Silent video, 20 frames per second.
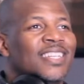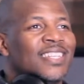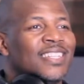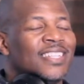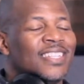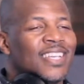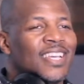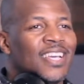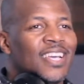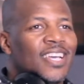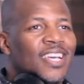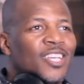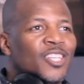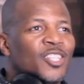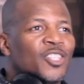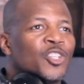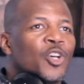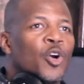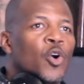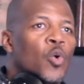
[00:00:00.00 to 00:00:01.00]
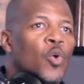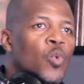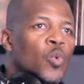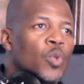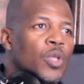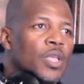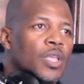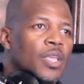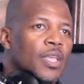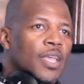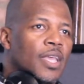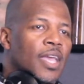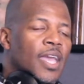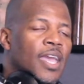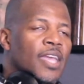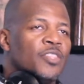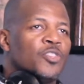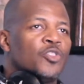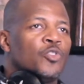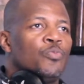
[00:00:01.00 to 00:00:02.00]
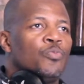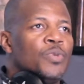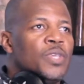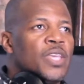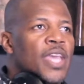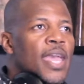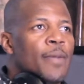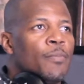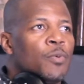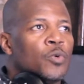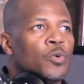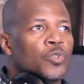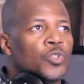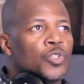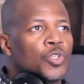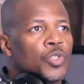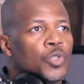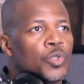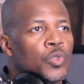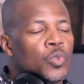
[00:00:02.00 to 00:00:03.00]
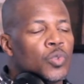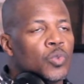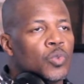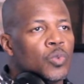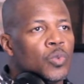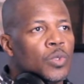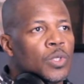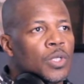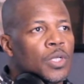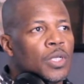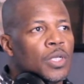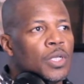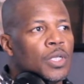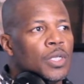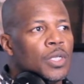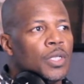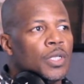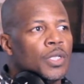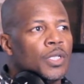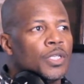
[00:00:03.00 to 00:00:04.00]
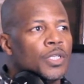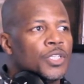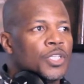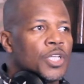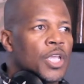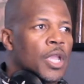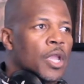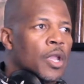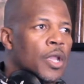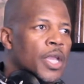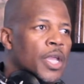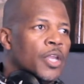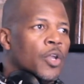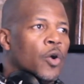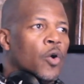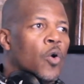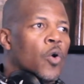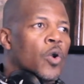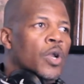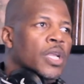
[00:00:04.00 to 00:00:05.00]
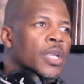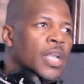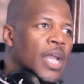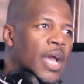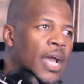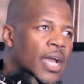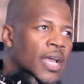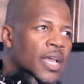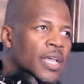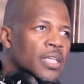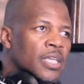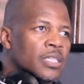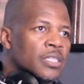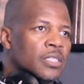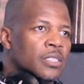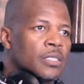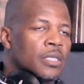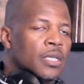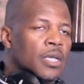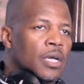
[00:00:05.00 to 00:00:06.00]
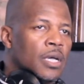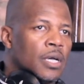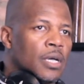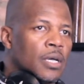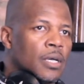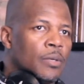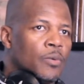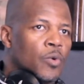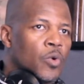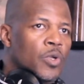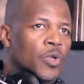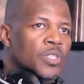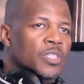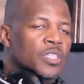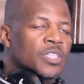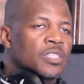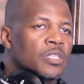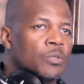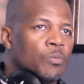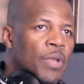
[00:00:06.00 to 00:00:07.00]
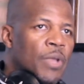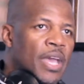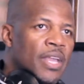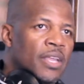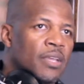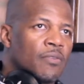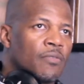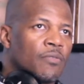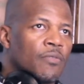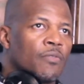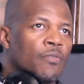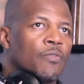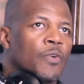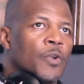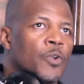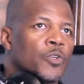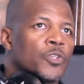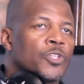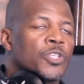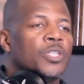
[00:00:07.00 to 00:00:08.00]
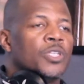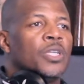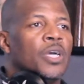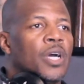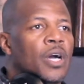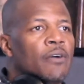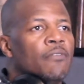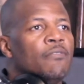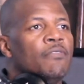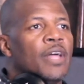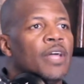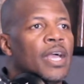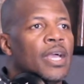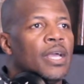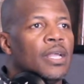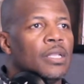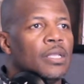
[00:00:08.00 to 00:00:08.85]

and so, and to be able to share an organized uh, or systematic version of that